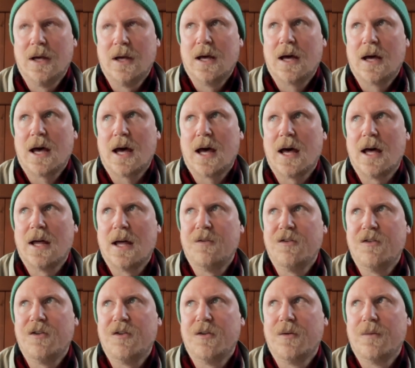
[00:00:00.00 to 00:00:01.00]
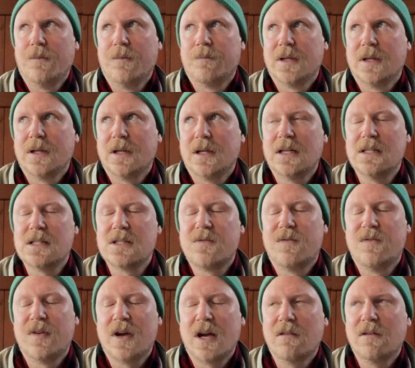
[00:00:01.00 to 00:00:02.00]
and it's
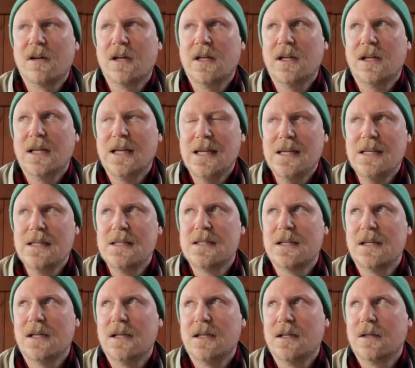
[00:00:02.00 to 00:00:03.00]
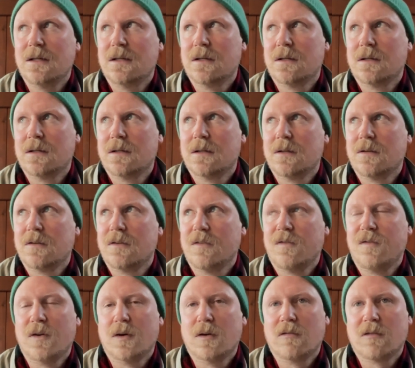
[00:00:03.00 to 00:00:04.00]
very easy to
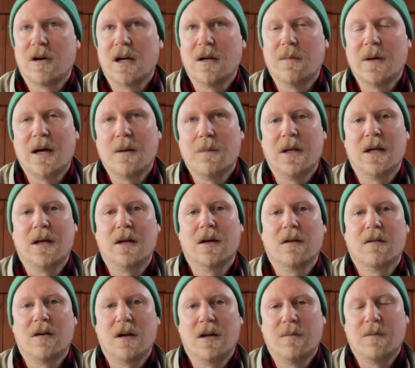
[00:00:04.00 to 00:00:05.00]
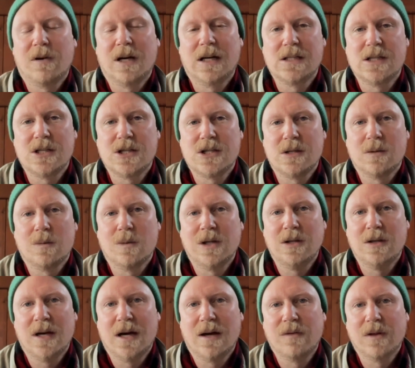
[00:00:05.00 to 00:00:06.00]
feel great about being a creative practitioner when you
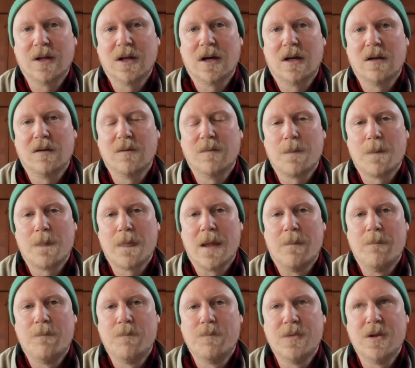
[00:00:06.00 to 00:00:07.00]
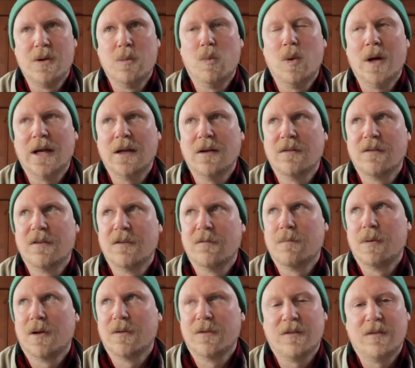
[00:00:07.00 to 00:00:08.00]
have the kind of the wings of
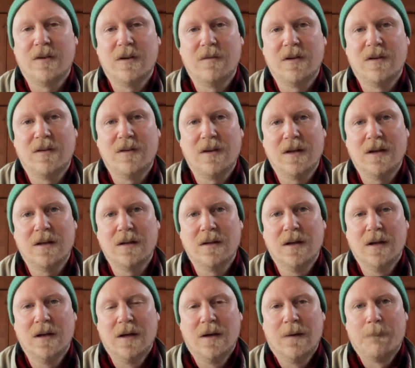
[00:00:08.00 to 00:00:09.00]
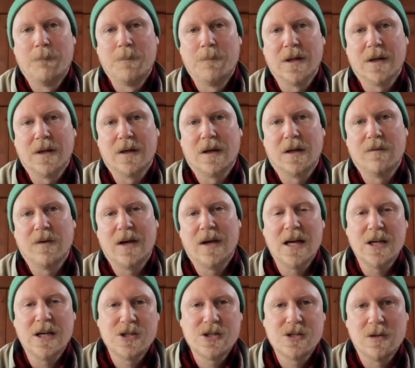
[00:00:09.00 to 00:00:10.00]
positivity and the kind of
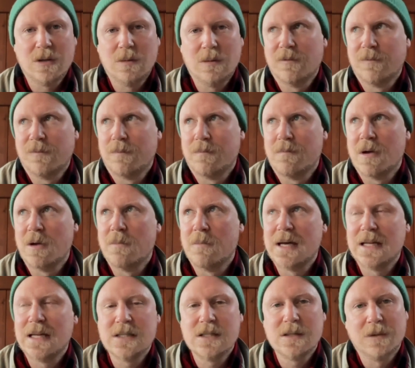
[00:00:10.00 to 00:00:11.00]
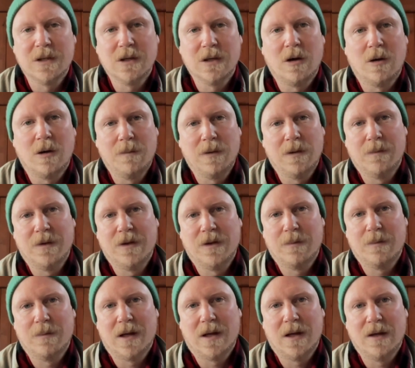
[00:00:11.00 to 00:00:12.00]
airstream of momentum and compliments
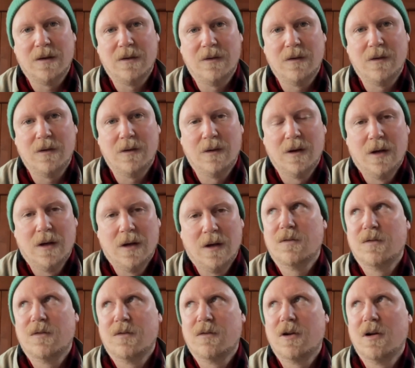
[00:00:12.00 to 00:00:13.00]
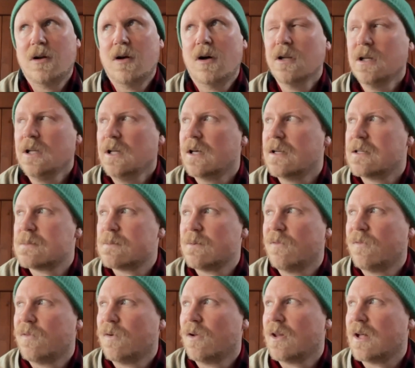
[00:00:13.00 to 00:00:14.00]
behind you. For a lot of years
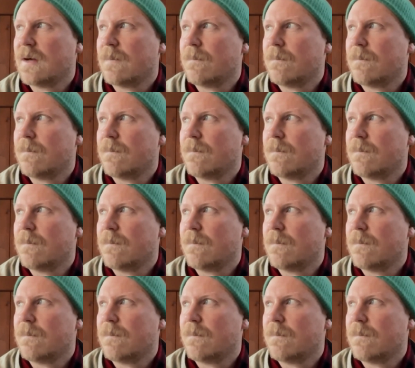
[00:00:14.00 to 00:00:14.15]
before that,